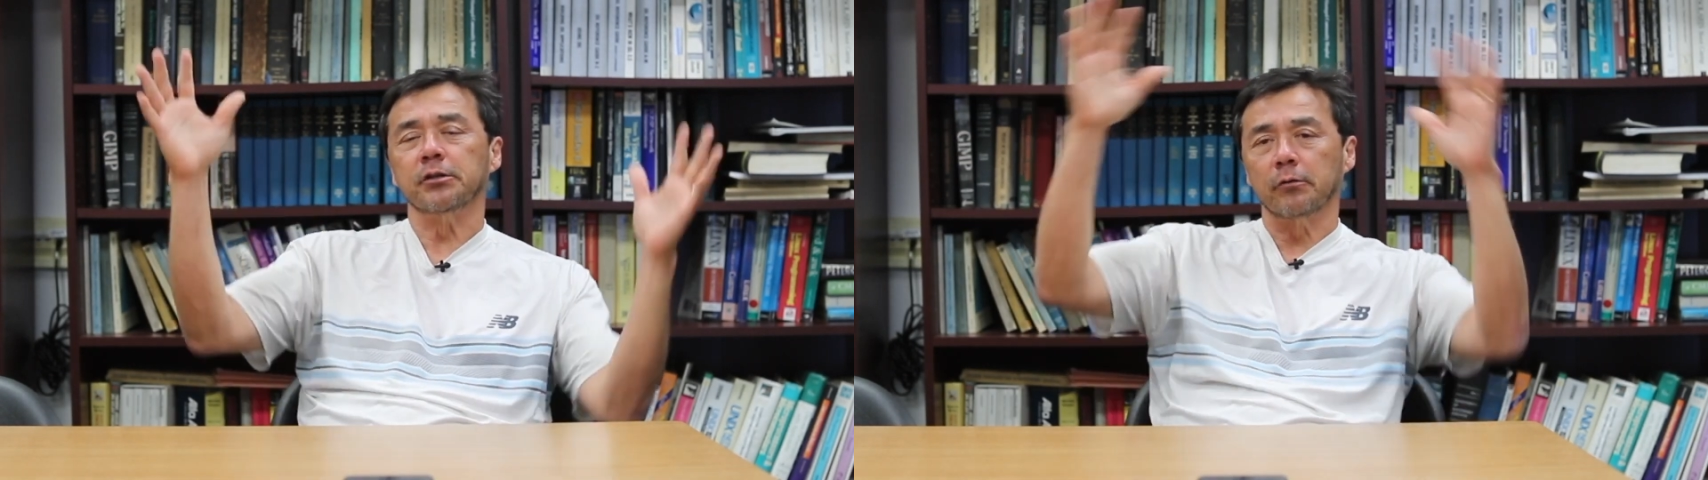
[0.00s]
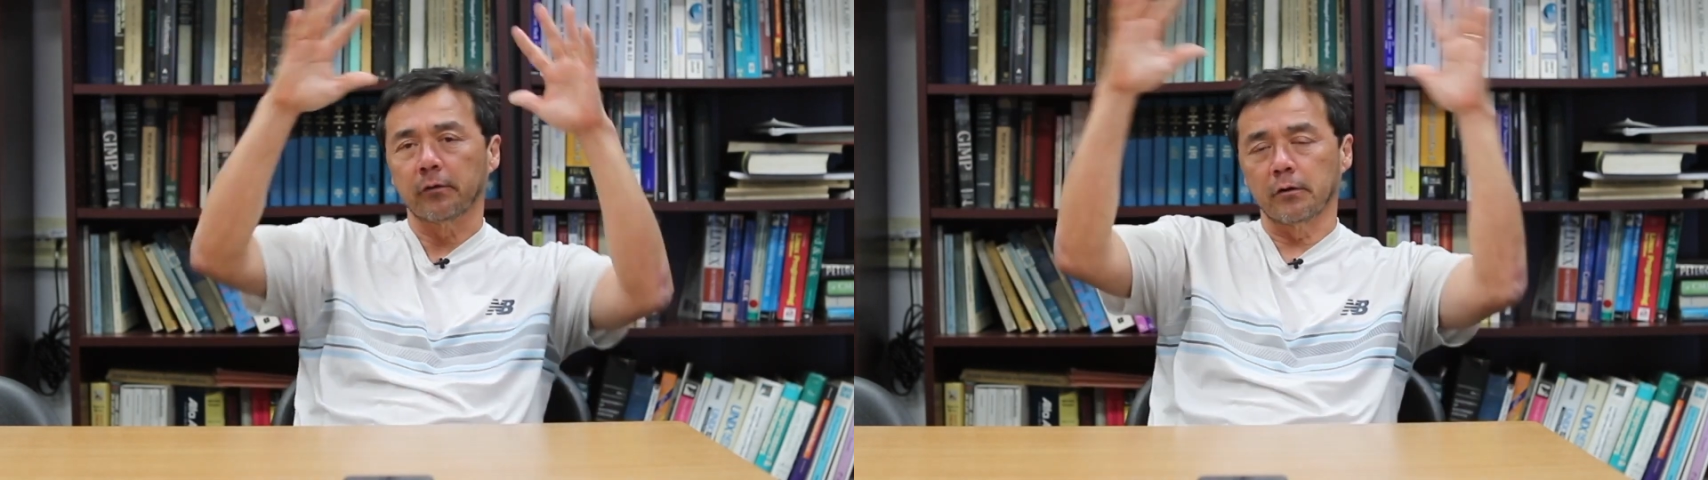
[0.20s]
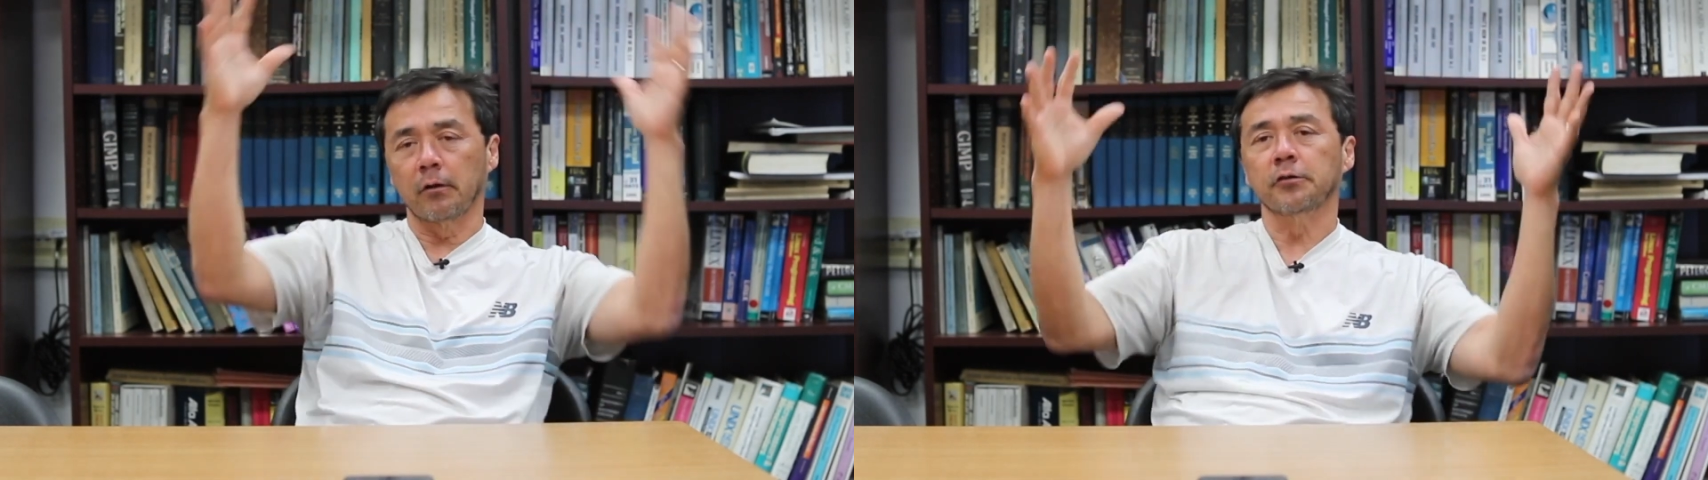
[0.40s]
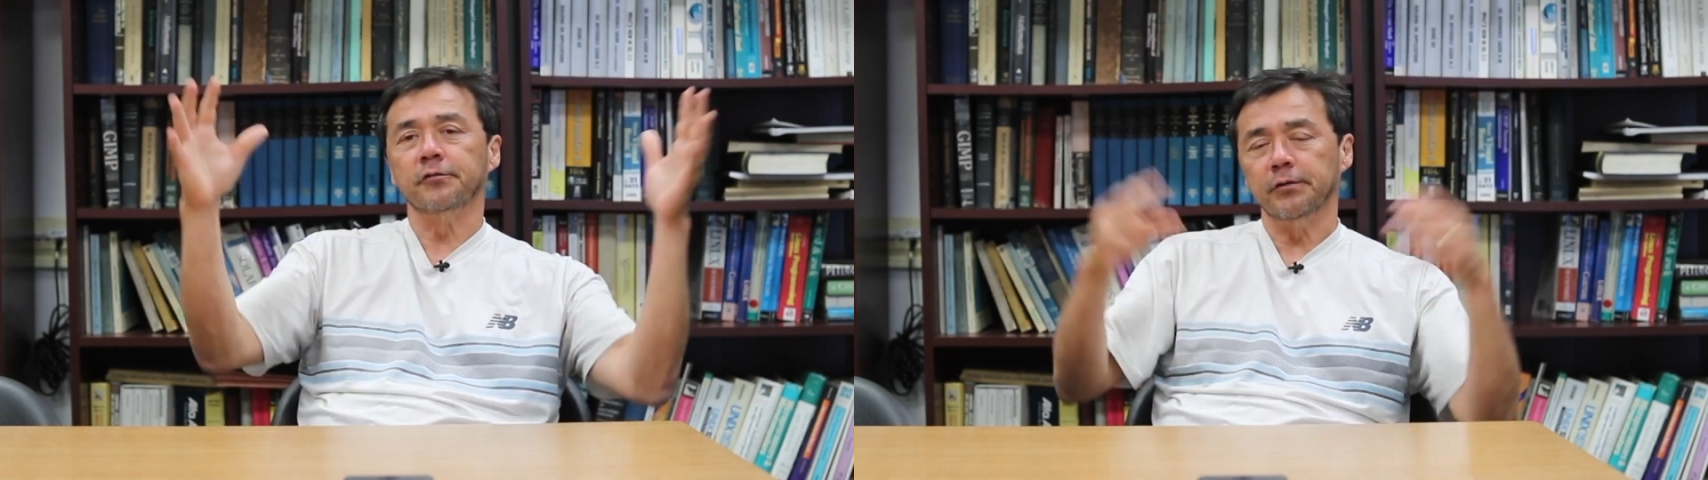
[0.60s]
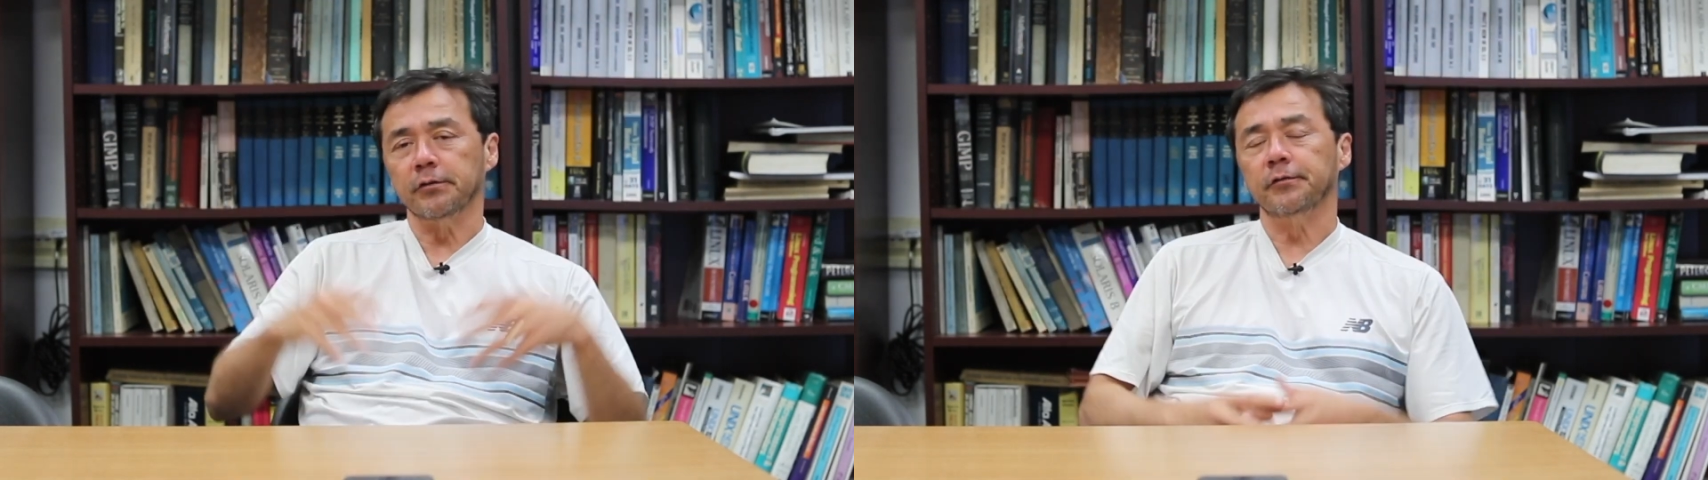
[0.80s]
it with our large
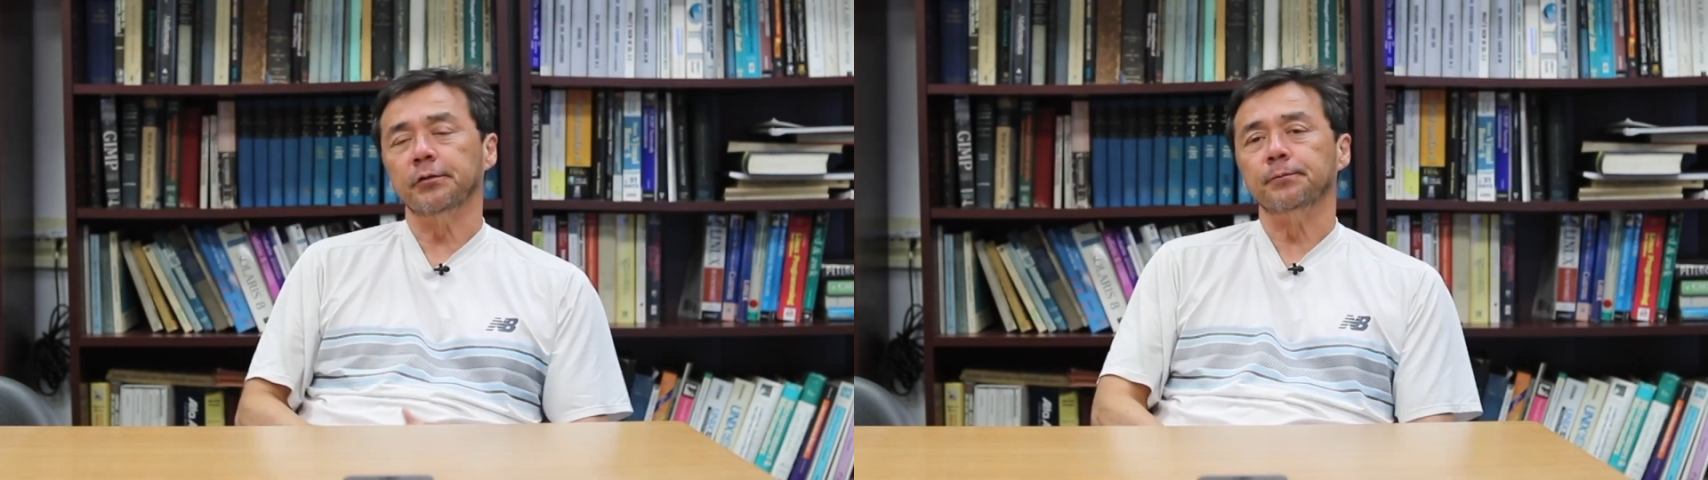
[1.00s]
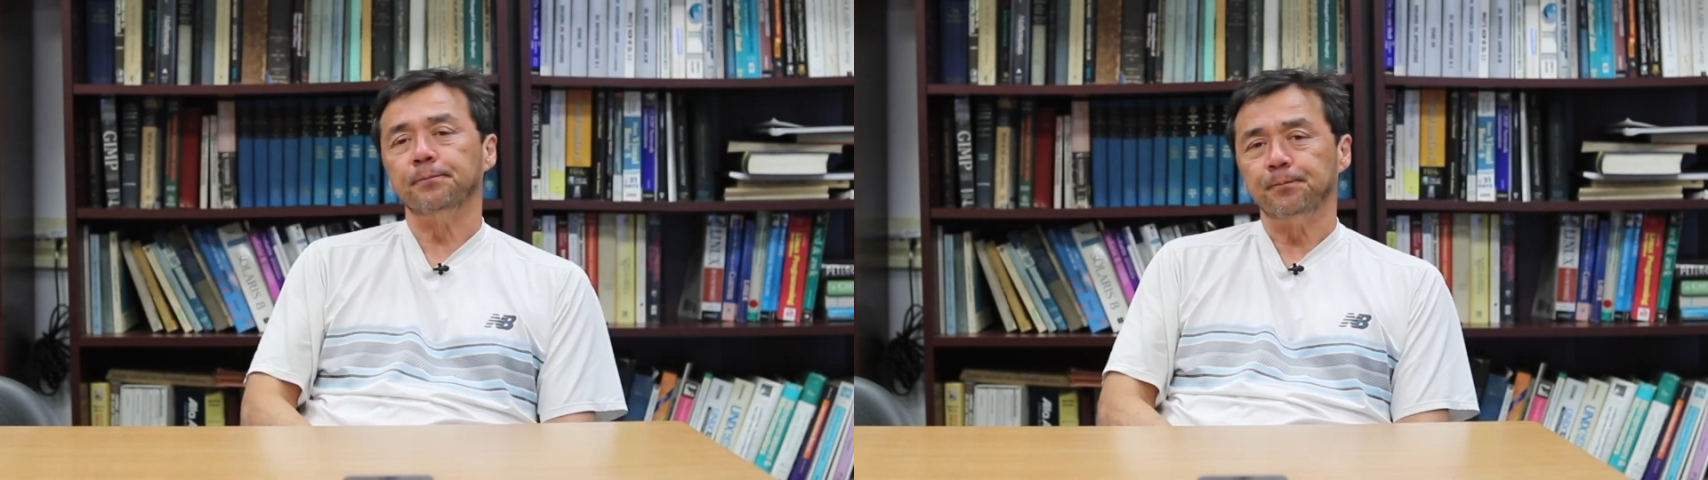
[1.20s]
field of view.